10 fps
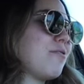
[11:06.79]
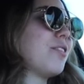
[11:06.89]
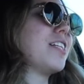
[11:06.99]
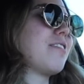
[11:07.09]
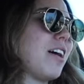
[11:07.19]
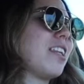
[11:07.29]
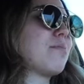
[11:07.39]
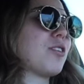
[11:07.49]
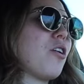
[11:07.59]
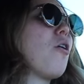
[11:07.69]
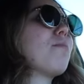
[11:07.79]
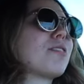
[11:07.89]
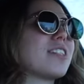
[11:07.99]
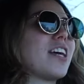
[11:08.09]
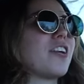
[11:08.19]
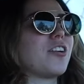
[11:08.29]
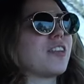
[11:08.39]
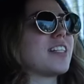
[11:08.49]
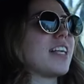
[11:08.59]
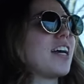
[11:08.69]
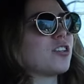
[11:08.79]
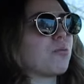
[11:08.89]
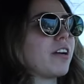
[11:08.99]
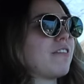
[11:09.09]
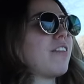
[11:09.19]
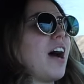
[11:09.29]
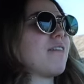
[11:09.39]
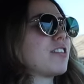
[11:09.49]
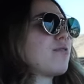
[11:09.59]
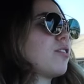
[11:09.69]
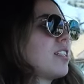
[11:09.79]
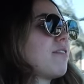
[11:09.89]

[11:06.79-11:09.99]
fully developed or almost there. You know, they say at twenty-five, it's fully